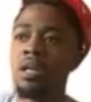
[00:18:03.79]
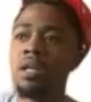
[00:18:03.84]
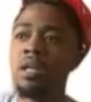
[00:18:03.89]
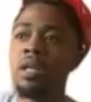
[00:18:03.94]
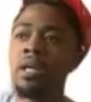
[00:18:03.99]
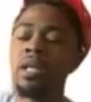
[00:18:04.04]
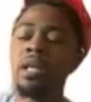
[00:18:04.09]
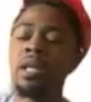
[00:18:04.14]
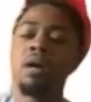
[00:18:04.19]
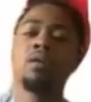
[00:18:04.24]

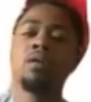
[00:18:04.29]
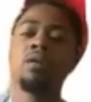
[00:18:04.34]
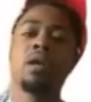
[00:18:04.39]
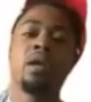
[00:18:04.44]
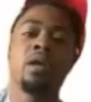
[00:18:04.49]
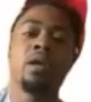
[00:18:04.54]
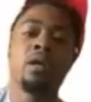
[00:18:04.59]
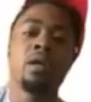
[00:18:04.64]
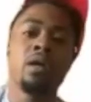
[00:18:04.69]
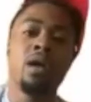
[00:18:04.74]
in. Like,
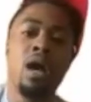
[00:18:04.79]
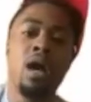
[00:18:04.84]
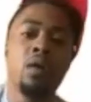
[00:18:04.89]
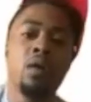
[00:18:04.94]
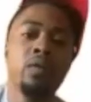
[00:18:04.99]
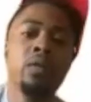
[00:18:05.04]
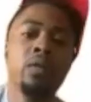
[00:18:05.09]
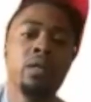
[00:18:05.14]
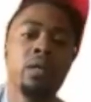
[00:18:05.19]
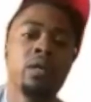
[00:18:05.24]
okay, I
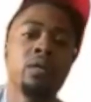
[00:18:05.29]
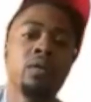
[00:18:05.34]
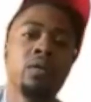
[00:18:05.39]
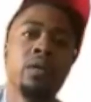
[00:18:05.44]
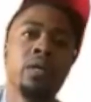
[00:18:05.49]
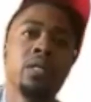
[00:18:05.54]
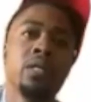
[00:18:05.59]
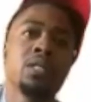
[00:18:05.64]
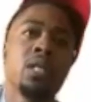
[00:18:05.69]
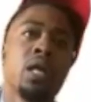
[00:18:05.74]
really can do
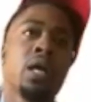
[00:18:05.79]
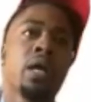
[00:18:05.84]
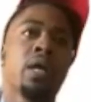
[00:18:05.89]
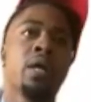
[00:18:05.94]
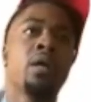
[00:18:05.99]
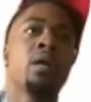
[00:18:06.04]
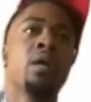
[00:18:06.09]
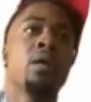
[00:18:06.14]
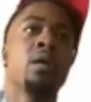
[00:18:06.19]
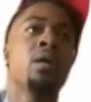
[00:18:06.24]
this. Like,
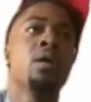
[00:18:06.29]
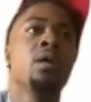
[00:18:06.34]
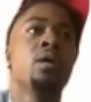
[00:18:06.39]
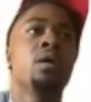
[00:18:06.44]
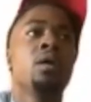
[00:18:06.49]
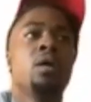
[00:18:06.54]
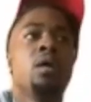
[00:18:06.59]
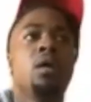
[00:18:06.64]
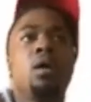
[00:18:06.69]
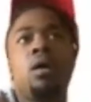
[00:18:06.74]

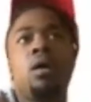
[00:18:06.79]
and